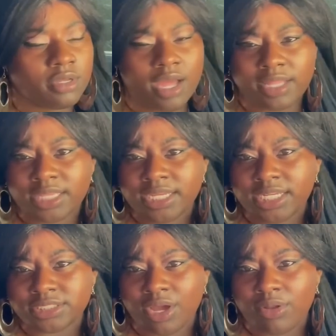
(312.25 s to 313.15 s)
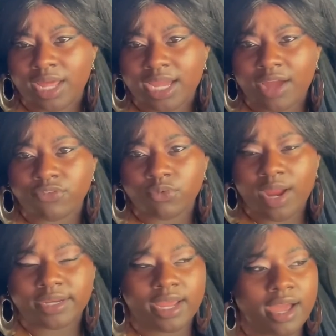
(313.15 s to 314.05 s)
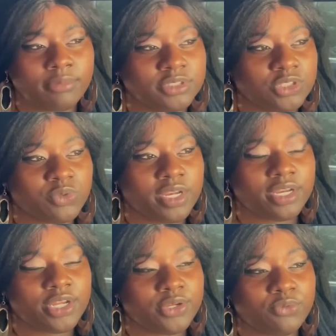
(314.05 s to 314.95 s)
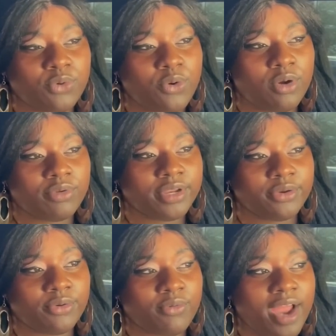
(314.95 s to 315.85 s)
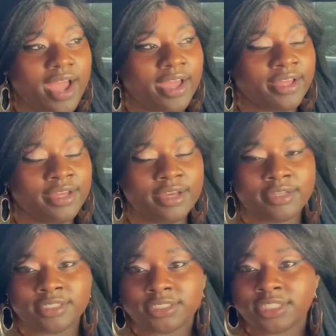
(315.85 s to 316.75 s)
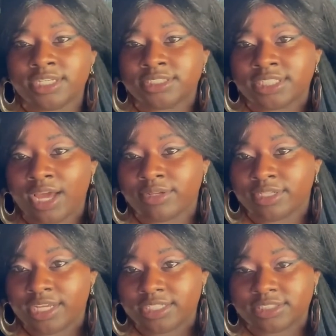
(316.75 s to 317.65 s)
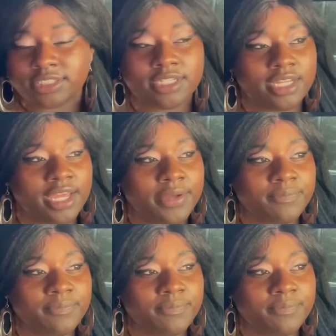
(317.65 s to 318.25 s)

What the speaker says: I think that's all I got for right now. I'm just ready to hit the road. I'm ready to ride. The sun is out. Today is Sunday.